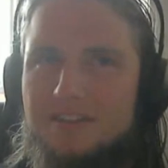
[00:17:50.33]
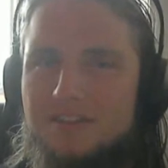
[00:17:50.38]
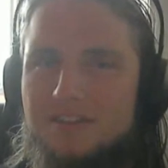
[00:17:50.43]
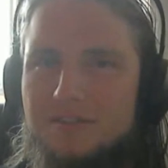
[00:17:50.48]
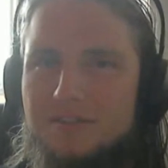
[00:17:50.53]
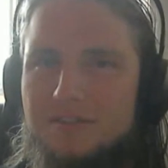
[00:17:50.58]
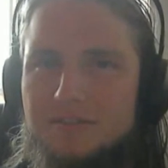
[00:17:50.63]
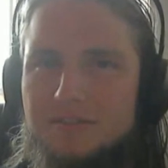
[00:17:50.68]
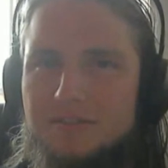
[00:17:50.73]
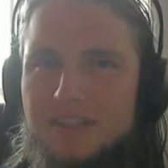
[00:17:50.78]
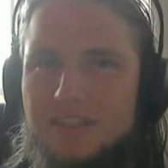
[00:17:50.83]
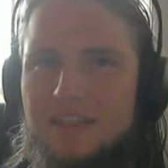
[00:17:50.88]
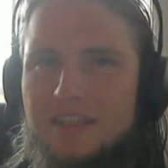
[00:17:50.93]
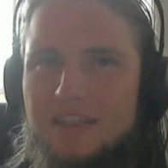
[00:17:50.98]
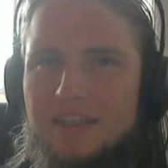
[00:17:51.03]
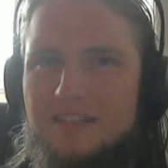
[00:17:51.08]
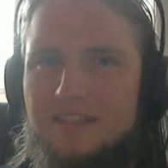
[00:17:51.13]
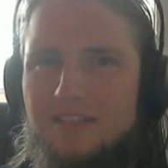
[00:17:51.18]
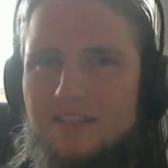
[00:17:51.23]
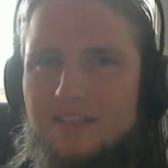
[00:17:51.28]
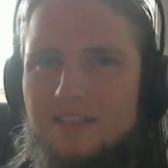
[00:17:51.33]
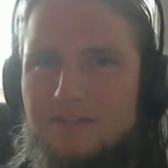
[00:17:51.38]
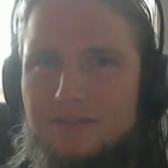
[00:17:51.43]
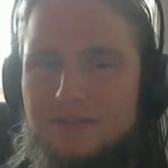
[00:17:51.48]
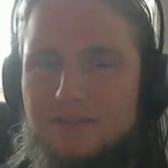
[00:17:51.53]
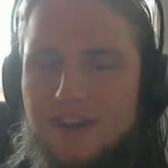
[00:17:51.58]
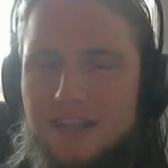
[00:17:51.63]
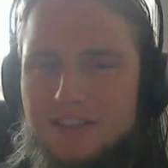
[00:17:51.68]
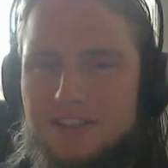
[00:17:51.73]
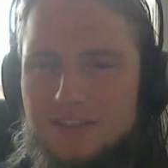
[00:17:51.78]
to get a
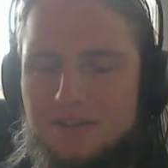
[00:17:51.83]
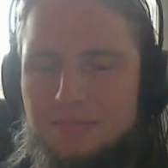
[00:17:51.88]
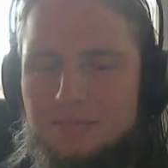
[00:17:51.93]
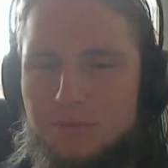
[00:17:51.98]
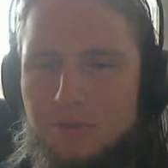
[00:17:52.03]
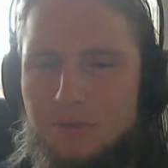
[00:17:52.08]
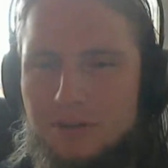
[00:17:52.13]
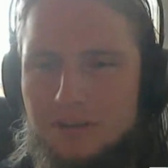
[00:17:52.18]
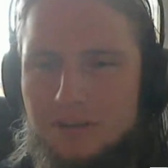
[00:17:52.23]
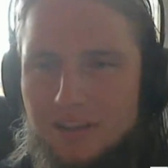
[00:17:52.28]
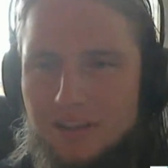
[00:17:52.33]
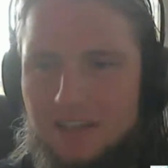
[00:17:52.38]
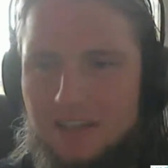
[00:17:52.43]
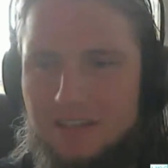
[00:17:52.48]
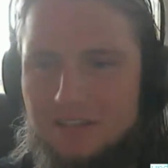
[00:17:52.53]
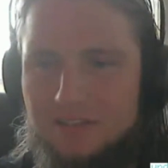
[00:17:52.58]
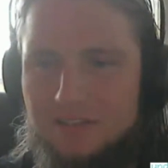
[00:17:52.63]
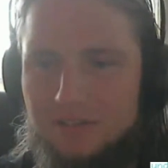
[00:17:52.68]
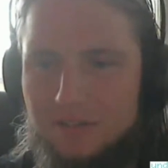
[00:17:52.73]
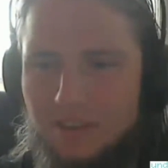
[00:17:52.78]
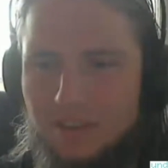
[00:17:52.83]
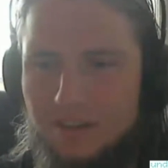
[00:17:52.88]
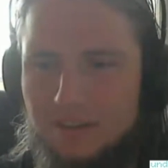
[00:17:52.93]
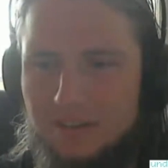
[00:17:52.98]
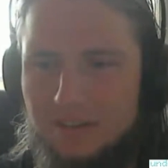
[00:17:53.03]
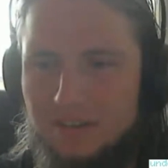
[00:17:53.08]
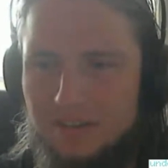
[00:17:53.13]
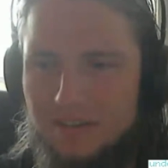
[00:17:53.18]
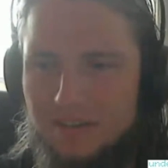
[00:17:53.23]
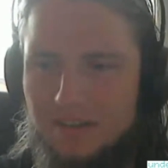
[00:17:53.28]
fracture model into
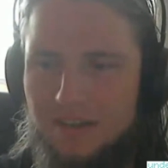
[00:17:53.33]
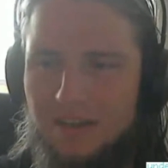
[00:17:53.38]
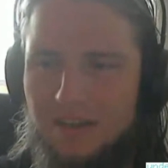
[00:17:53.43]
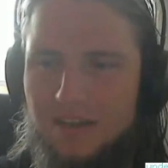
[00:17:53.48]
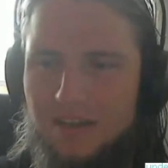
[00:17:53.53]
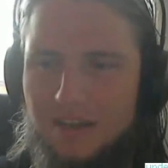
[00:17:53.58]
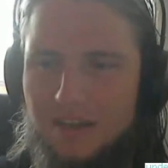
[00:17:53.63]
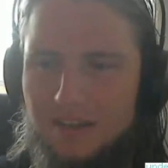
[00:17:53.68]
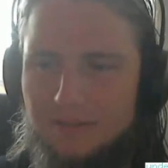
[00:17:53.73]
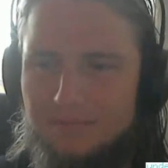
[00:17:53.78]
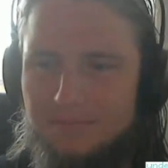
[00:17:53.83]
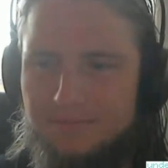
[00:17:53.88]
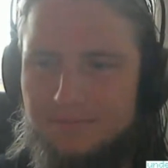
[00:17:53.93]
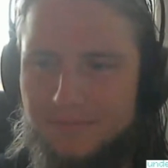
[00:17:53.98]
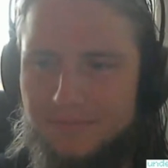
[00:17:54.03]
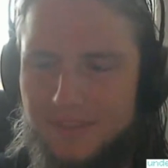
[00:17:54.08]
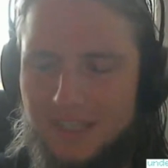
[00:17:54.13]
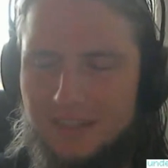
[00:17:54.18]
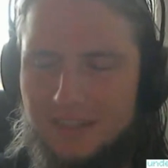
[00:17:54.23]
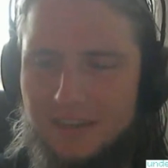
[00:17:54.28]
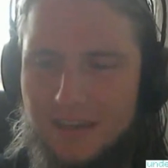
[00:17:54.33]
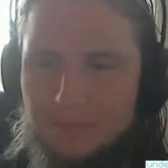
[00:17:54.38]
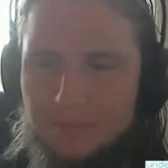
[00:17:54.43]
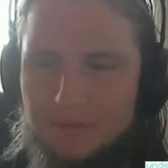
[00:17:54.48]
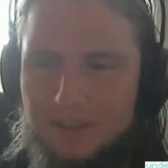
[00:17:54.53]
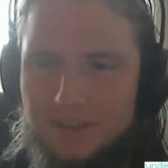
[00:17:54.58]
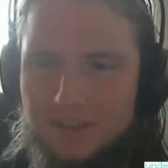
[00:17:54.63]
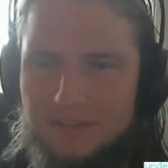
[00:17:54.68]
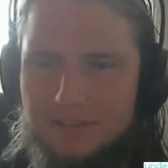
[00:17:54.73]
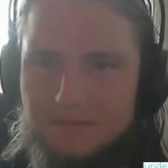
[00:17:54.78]
the
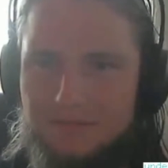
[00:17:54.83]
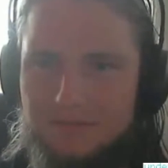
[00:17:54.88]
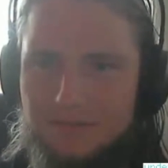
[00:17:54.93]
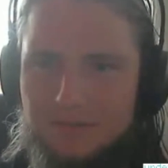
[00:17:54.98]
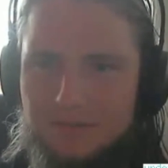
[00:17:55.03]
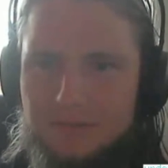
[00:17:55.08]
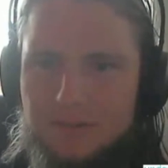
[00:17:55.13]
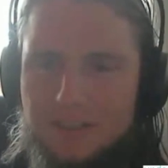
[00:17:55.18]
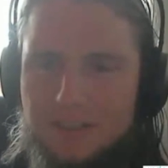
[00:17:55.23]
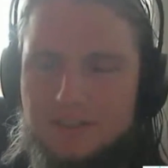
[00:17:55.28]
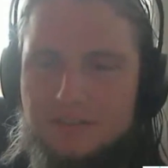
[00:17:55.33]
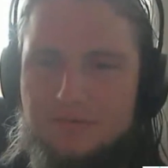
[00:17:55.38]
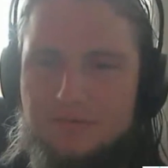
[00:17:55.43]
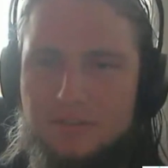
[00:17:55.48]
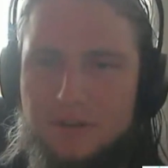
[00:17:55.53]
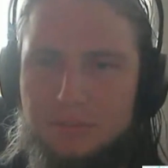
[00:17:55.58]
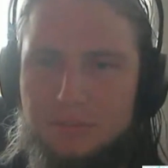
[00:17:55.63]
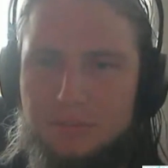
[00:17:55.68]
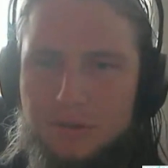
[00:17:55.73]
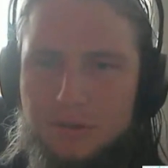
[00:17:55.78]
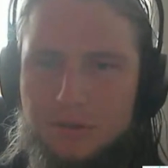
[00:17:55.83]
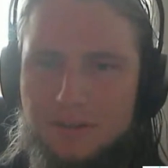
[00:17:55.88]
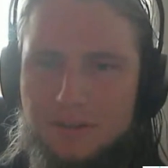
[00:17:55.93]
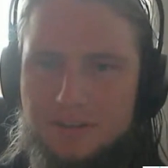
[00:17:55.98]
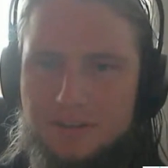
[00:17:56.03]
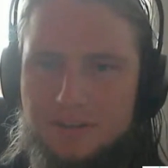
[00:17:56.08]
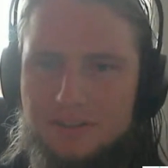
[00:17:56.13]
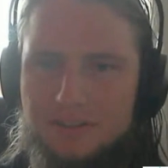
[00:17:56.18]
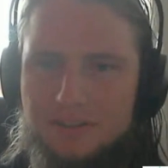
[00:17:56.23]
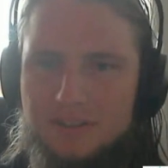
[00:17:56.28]
dynamic reservoir
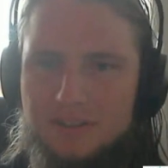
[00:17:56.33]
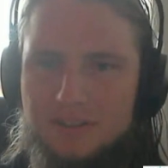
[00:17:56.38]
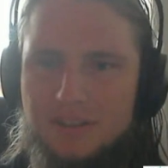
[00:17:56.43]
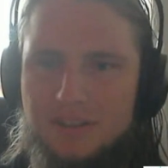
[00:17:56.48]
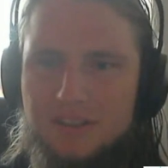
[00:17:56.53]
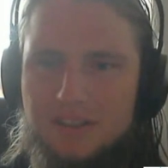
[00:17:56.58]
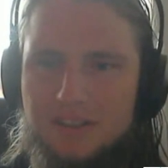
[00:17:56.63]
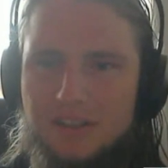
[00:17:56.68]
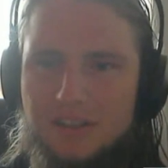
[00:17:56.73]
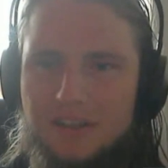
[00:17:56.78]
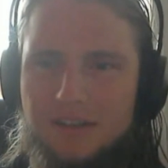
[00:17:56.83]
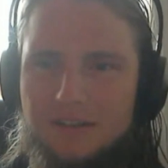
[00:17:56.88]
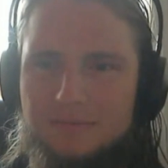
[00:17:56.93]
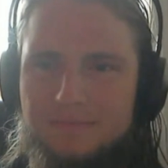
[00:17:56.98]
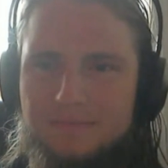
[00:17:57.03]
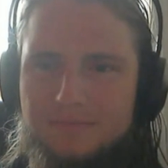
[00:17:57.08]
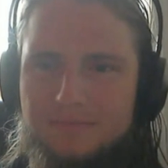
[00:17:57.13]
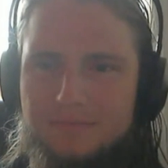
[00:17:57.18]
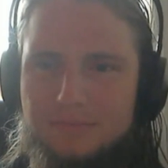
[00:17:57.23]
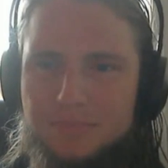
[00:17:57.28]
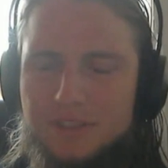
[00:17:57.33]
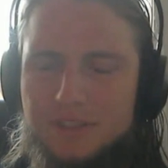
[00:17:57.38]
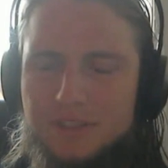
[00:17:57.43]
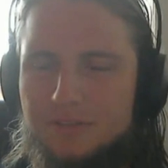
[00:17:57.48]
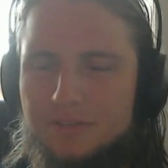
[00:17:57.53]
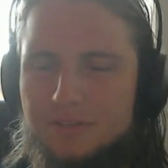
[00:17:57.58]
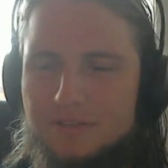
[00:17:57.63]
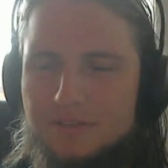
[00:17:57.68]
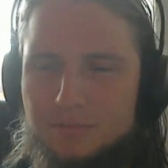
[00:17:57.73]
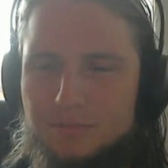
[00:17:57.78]
models,
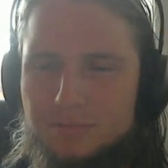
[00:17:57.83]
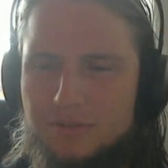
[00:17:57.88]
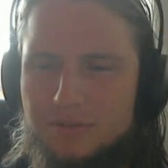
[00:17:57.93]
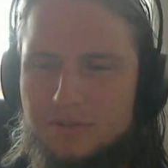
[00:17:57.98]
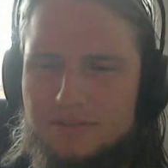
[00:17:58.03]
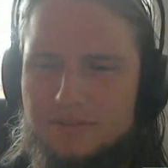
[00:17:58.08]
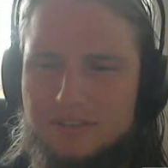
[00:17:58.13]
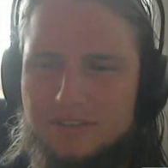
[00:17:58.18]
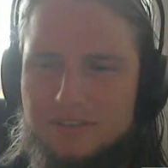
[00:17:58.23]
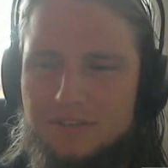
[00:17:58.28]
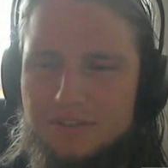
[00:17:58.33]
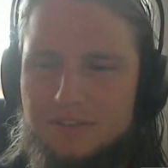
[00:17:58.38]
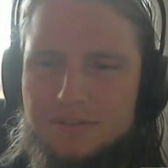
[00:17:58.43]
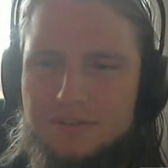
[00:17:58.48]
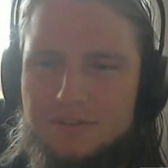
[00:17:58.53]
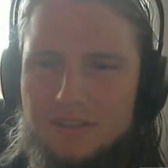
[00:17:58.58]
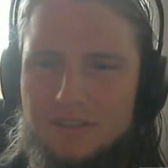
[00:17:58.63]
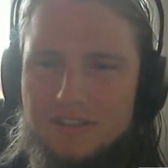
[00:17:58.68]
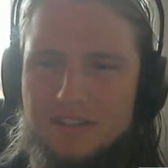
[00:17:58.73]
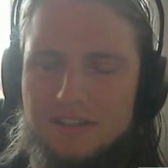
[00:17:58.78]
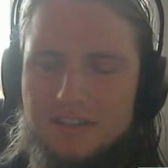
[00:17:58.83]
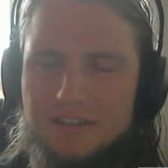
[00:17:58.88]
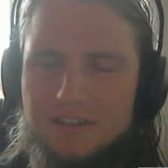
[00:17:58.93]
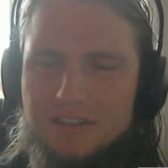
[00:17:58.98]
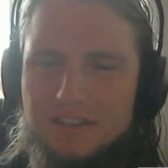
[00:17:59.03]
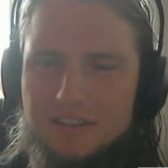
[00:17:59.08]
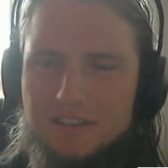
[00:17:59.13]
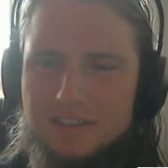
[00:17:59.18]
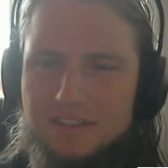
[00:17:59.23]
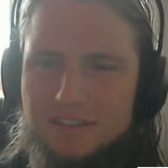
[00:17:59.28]
because what's usually done
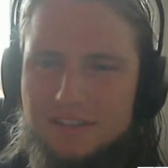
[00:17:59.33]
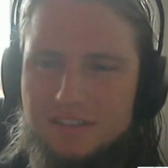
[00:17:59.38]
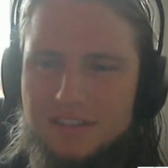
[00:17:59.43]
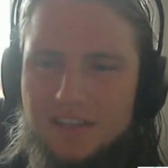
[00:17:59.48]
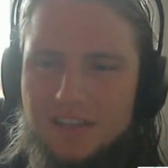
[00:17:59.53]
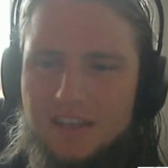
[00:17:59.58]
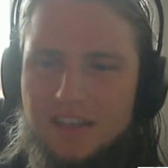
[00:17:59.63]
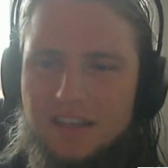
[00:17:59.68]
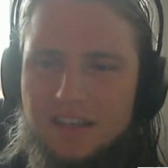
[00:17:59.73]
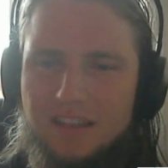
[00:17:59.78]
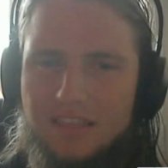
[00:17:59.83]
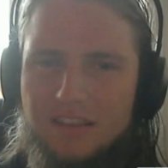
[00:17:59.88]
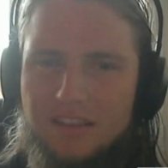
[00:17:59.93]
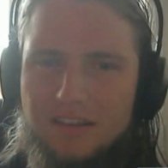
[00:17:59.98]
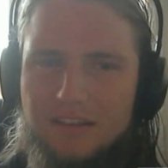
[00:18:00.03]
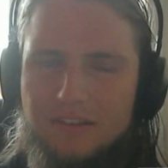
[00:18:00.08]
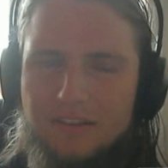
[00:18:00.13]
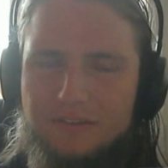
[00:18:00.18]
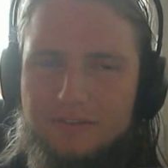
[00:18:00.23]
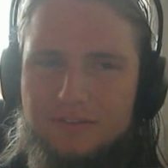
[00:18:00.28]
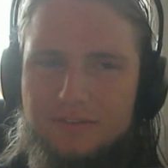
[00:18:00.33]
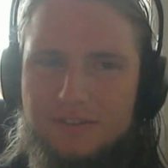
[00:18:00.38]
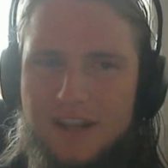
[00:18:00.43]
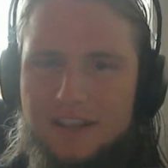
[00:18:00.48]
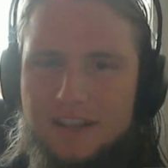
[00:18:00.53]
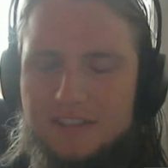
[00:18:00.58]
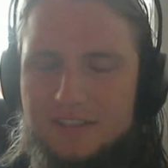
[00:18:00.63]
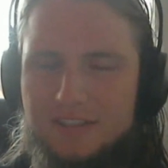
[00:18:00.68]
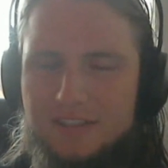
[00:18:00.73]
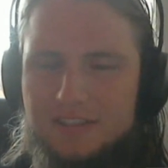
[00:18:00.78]
is the
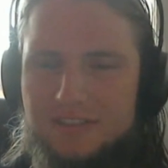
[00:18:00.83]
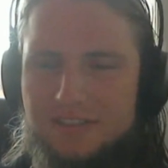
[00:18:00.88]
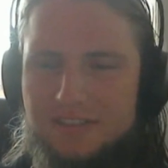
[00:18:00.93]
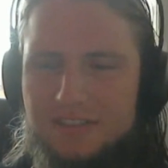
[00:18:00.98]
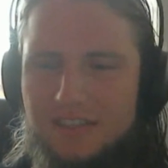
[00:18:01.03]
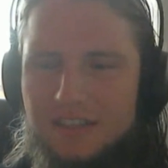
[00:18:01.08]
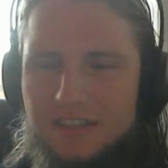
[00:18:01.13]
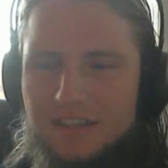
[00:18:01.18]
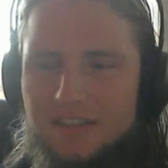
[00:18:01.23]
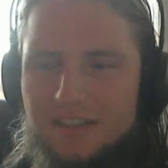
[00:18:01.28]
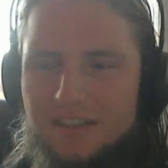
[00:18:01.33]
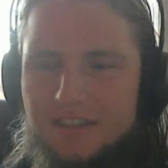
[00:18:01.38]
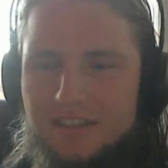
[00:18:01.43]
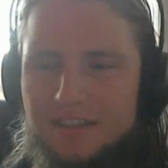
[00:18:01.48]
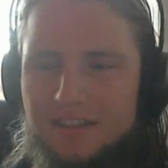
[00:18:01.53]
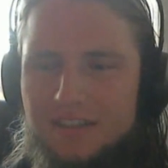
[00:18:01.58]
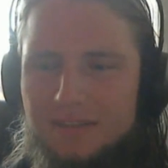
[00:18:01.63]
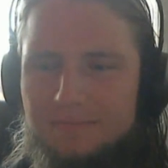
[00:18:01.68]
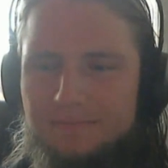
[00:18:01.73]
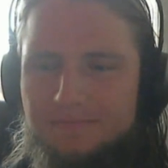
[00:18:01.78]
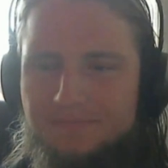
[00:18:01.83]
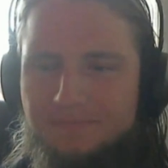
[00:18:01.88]
fractures in a